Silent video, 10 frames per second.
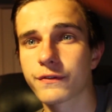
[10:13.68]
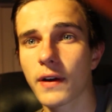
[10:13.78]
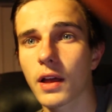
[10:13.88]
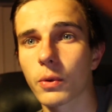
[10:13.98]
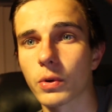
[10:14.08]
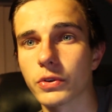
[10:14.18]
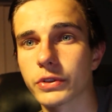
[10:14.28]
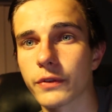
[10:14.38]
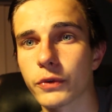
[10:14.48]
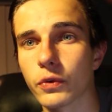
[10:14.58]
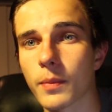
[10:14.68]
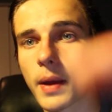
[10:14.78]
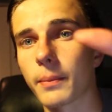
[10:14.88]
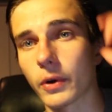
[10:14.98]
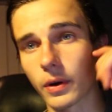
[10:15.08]
followers, if you
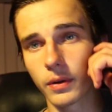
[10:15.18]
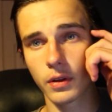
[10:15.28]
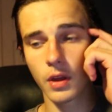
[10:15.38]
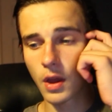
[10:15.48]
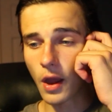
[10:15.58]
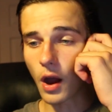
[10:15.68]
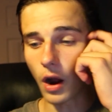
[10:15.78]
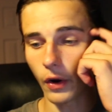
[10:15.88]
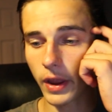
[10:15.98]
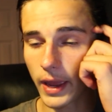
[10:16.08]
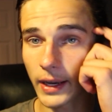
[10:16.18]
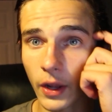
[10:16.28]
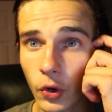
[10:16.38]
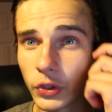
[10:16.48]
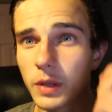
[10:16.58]
remember. All right, and
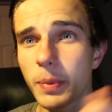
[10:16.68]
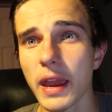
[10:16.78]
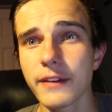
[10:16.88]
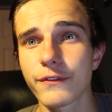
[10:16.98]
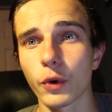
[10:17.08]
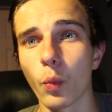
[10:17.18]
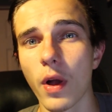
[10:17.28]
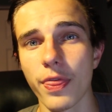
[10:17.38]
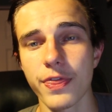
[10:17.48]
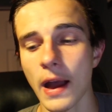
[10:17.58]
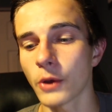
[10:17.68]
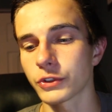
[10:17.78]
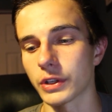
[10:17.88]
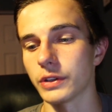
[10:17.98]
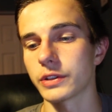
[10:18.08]
I only paid for
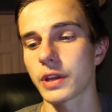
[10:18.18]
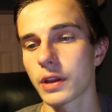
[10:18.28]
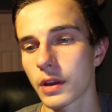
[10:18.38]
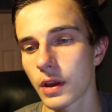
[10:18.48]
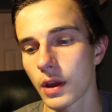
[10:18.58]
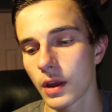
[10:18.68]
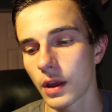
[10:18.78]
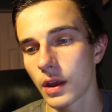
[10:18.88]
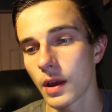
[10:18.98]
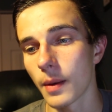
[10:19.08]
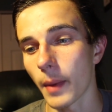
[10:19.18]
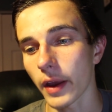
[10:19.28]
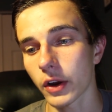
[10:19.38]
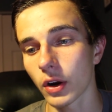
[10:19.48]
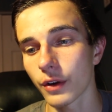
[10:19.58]
1,000.
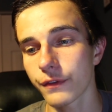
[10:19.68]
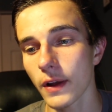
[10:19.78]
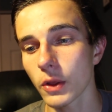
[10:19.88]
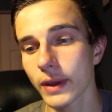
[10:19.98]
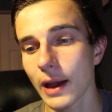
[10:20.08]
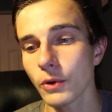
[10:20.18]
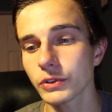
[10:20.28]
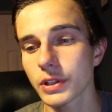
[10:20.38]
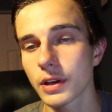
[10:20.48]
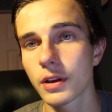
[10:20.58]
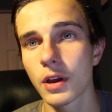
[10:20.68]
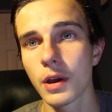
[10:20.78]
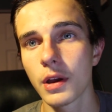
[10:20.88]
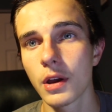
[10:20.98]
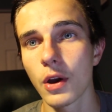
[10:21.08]
My current follow count,
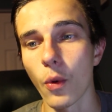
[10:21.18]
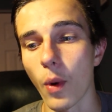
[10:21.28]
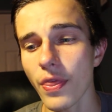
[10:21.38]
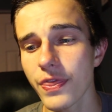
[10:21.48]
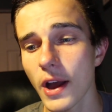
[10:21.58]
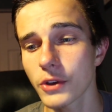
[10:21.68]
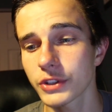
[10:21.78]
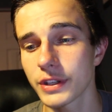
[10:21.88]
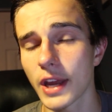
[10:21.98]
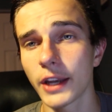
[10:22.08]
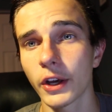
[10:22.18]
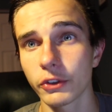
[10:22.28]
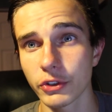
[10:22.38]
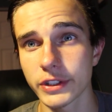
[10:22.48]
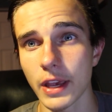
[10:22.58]

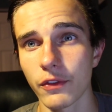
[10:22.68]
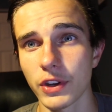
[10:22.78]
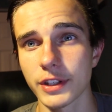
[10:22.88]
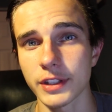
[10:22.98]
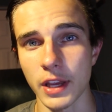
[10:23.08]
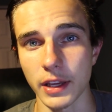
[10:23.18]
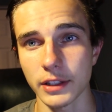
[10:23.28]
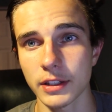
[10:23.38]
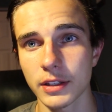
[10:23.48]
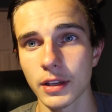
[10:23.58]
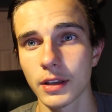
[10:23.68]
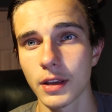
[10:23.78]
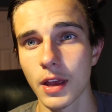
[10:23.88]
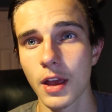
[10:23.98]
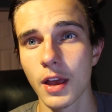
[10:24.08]
1,976.
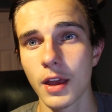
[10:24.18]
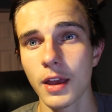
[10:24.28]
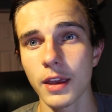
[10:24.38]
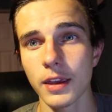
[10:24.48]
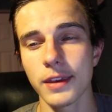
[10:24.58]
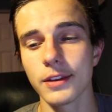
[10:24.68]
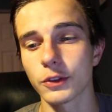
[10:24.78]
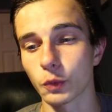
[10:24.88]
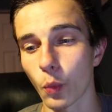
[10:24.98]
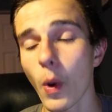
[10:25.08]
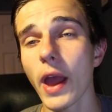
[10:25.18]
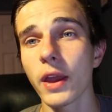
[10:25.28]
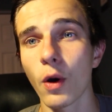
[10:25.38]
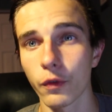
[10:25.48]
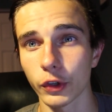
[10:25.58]
He is
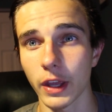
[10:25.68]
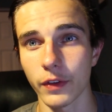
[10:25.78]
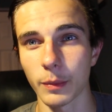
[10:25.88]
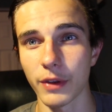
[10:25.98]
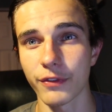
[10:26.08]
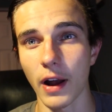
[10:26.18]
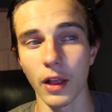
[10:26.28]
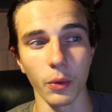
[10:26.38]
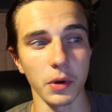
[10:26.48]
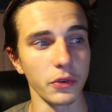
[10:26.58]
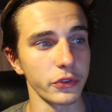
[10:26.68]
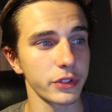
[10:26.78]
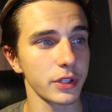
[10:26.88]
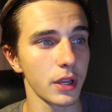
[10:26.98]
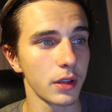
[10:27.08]
way over giving me
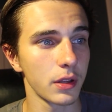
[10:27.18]
followers.